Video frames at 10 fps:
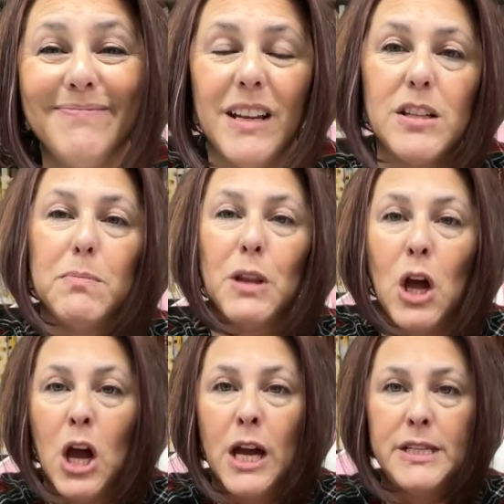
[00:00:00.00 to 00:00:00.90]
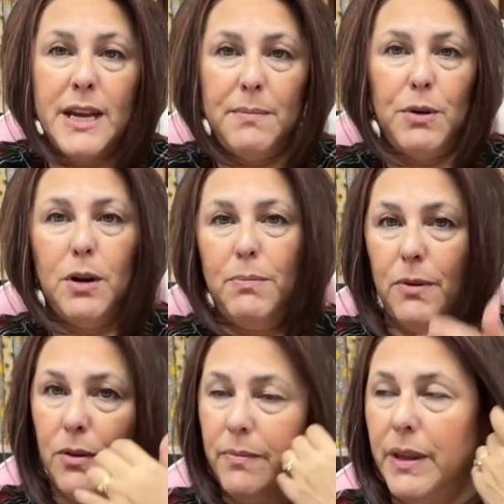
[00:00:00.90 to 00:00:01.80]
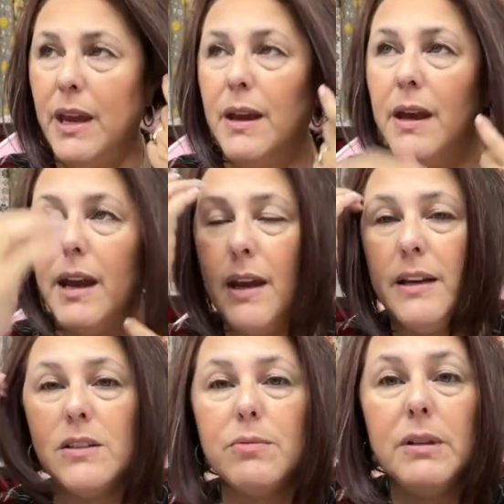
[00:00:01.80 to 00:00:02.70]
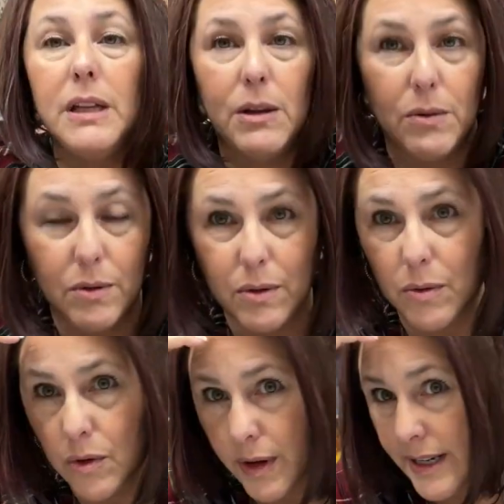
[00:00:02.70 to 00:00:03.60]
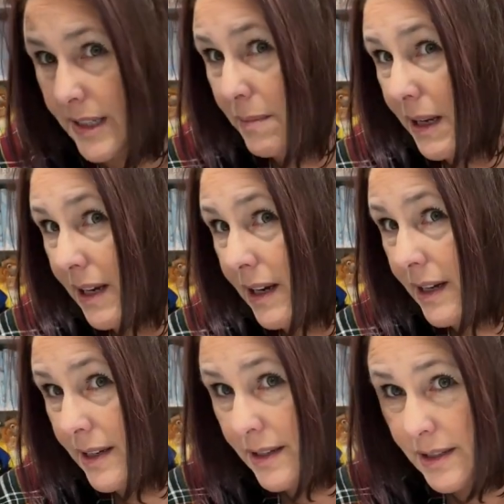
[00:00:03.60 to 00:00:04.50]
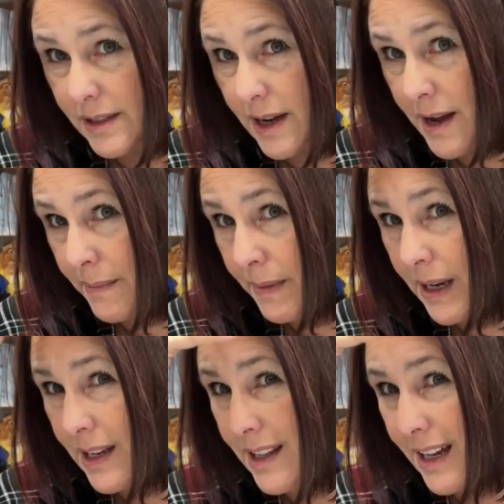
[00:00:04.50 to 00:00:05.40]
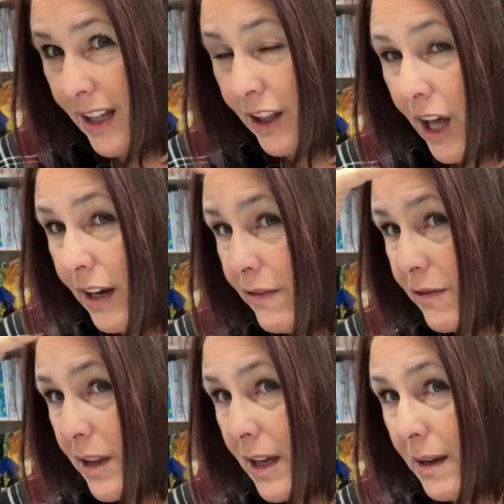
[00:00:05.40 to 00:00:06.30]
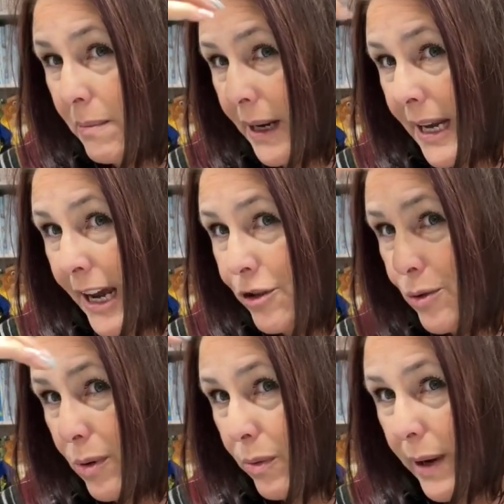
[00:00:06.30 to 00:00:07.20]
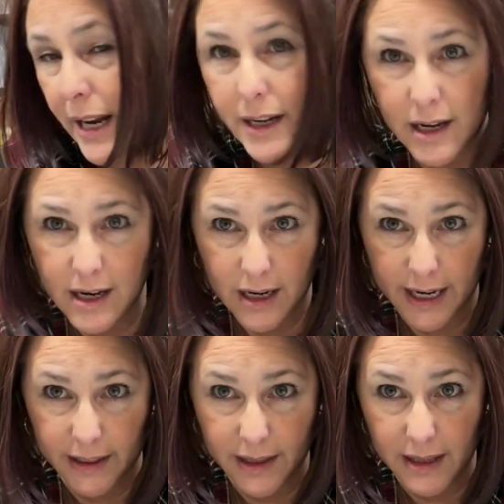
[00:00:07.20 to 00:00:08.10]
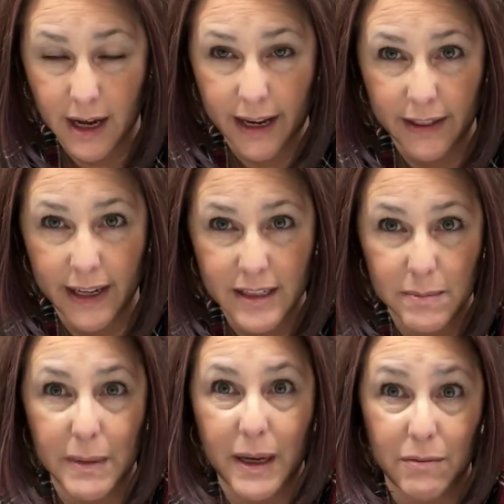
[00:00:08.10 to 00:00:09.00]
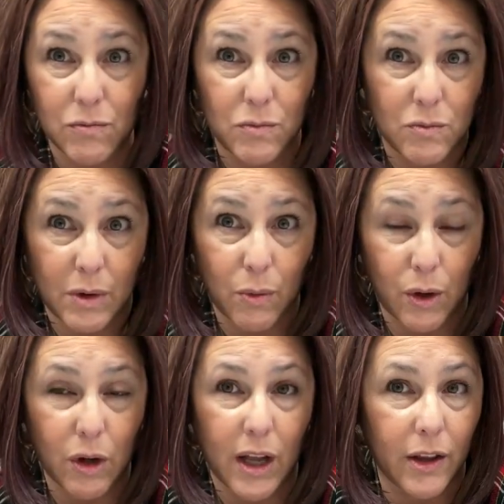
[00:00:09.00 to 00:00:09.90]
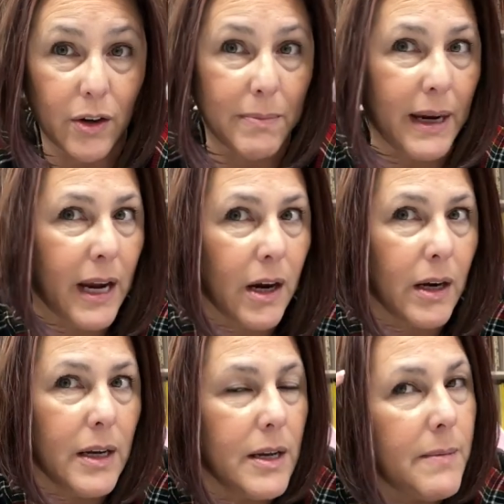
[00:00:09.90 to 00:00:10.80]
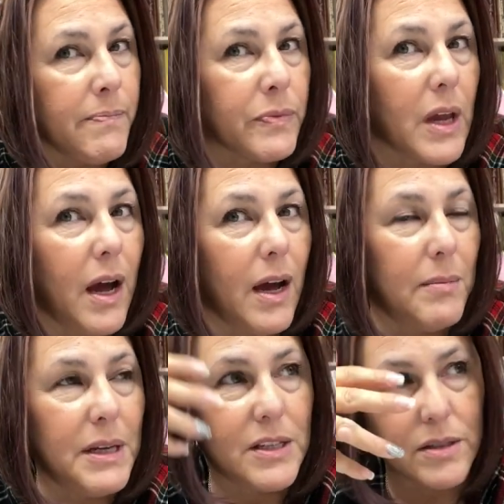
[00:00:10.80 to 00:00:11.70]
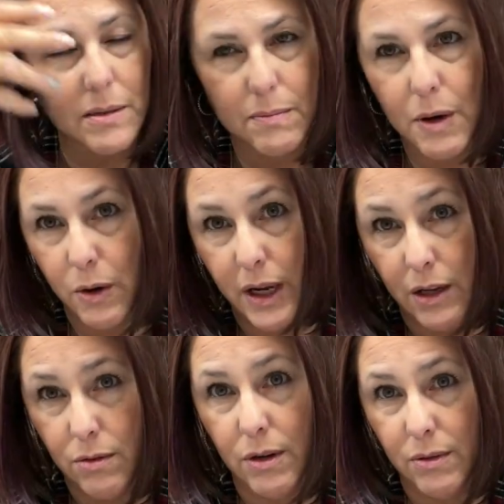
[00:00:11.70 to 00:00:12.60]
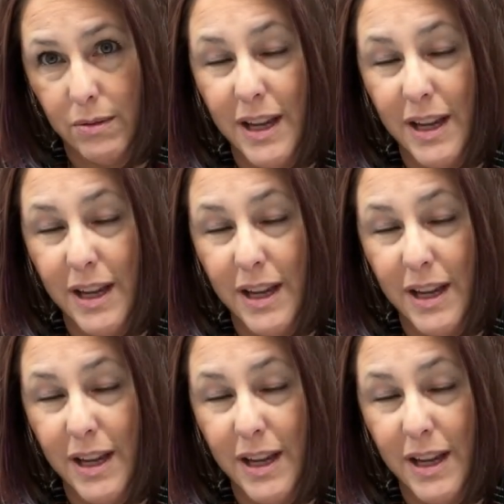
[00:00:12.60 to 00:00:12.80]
It's blonde and purple. And it's really crazy because a lot of my natural red highlights, my real color in my hair, is poking through.